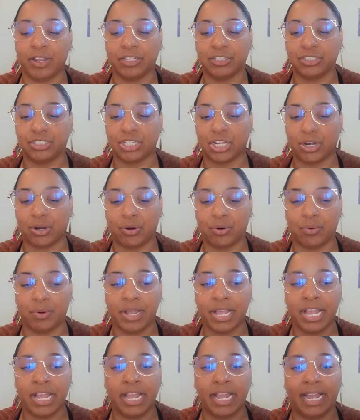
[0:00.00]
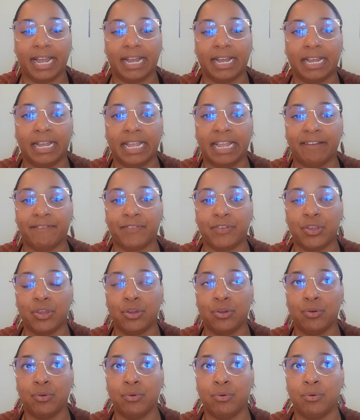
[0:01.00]
So if
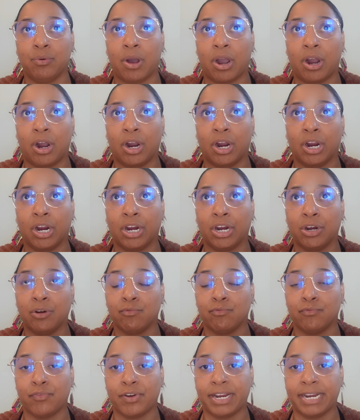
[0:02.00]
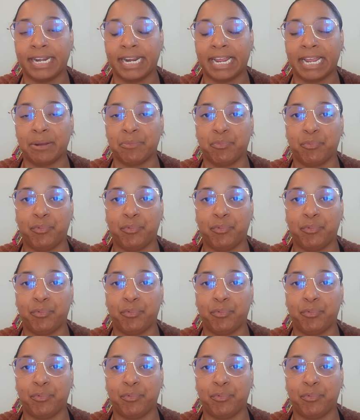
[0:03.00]
you are reading